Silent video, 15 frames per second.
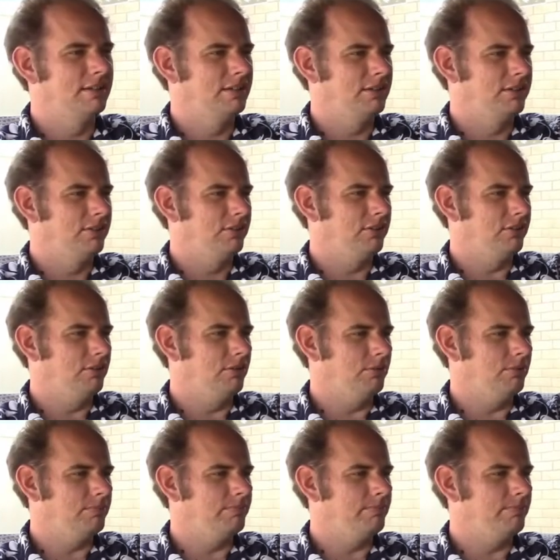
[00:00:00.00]

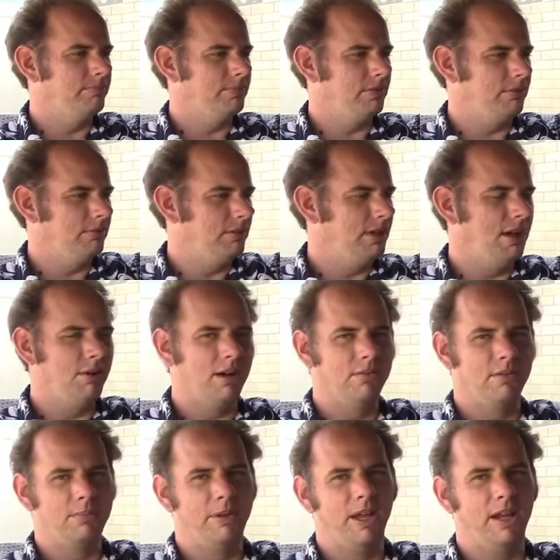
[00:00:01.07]
So we now have
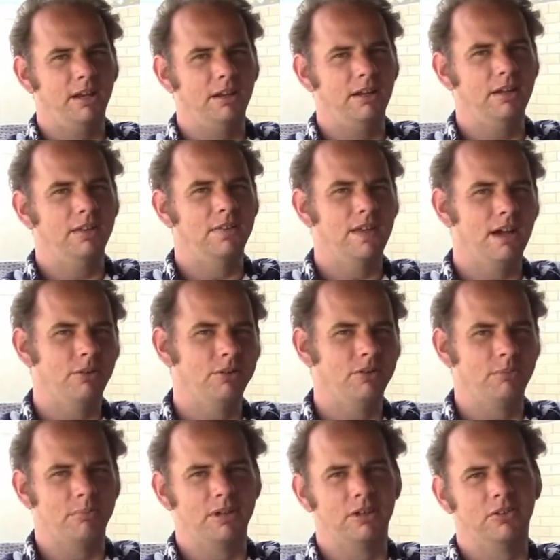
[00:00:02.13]
it painted. That was a
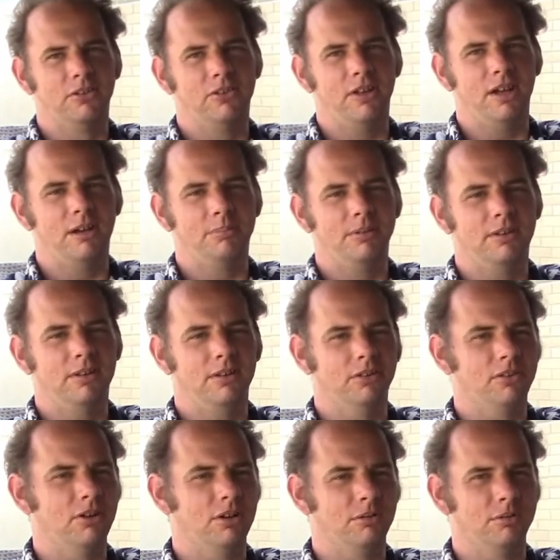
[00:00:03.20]
big step. This
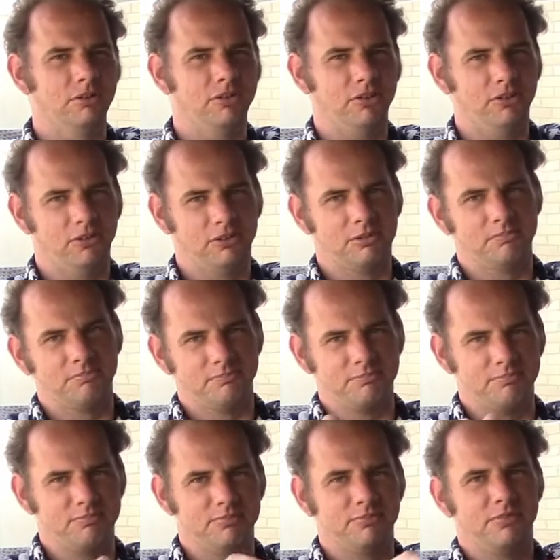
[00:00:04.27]
car was just
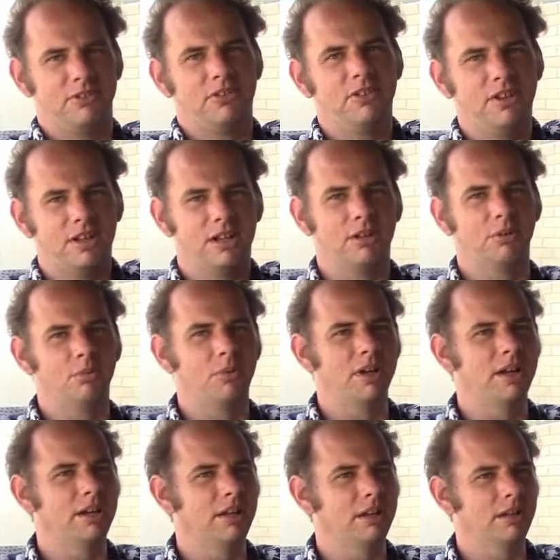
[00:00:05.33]
sitting here
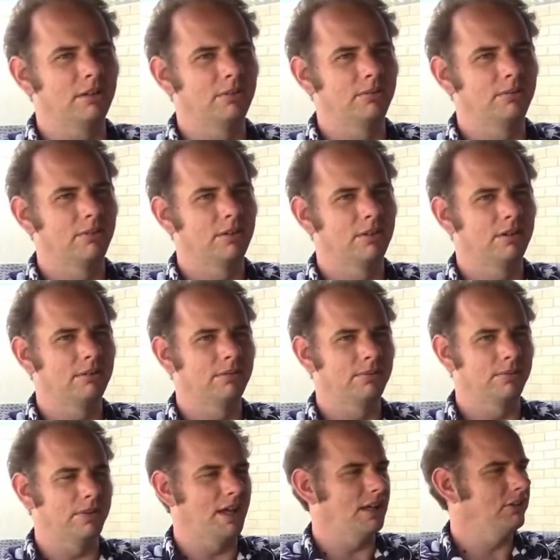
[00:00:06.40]
waiting
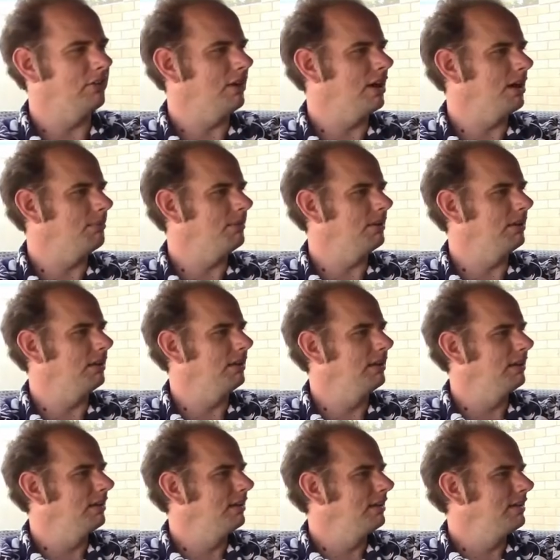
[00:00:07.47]
for that to happen.
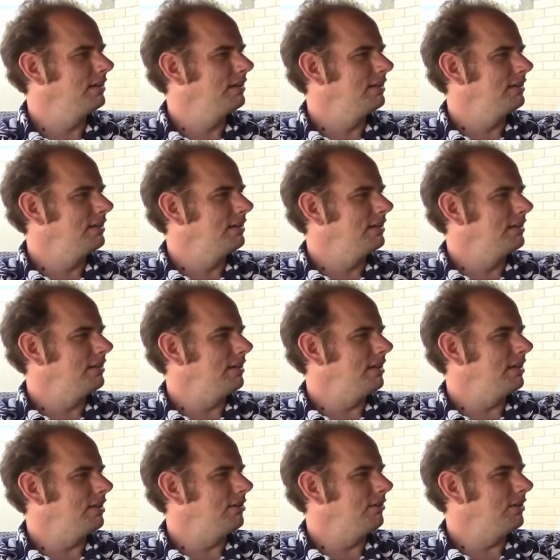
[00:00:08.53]

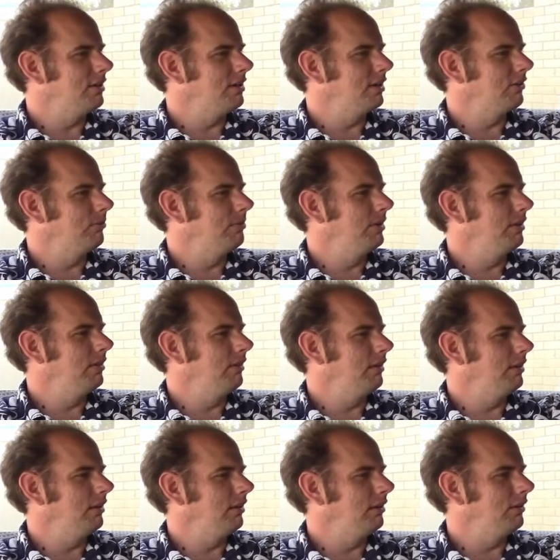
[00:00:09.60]
Now, the next big
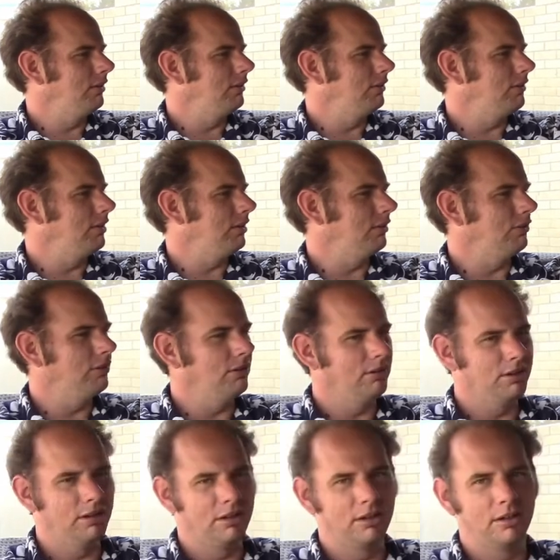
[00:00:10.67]
thing is the
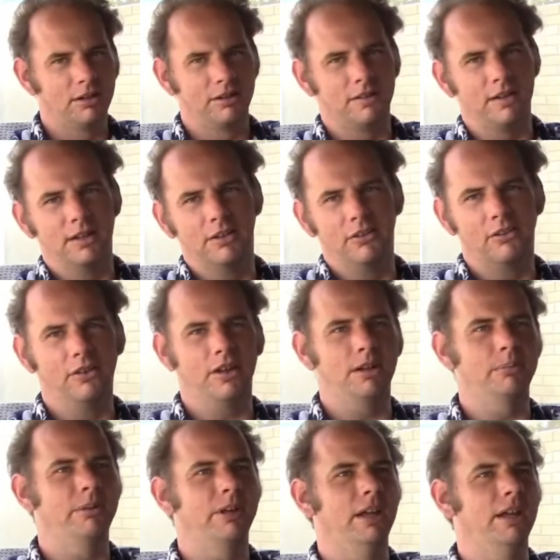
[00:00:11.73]
interior and the inside
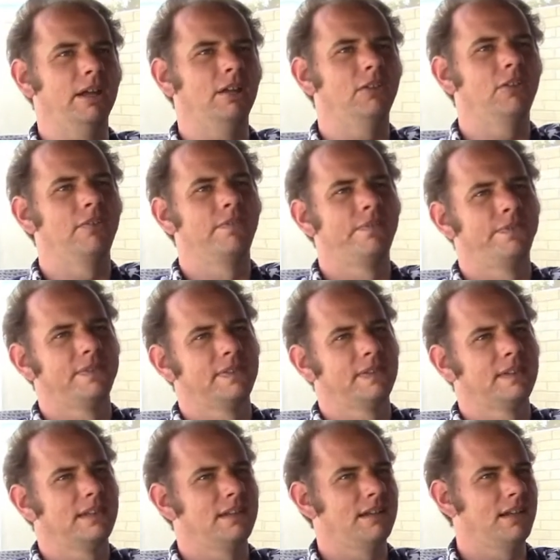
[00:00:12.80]
paint.
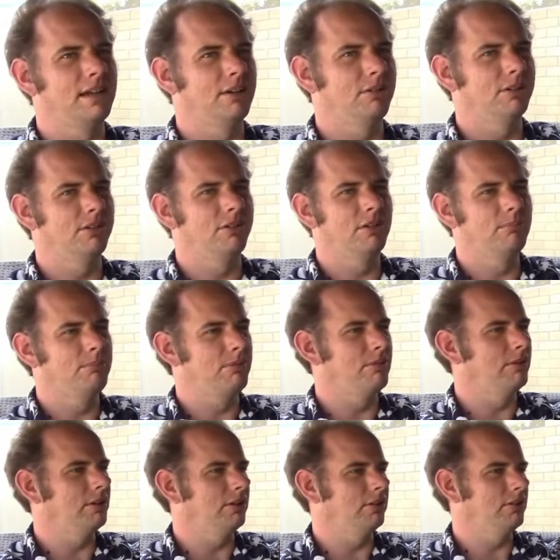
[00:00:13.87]
Now at some
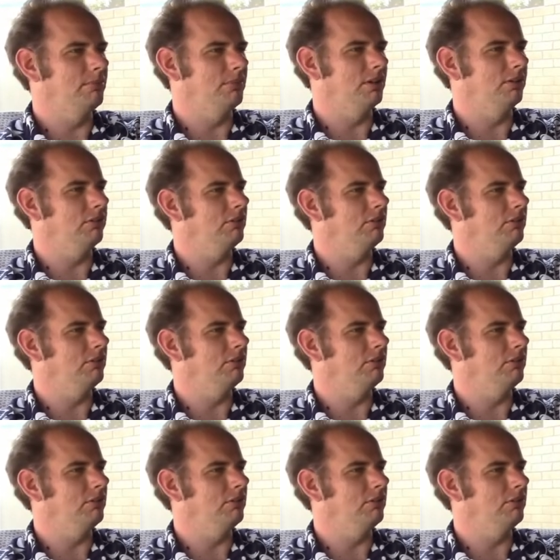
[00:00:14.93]
point, I'm not sure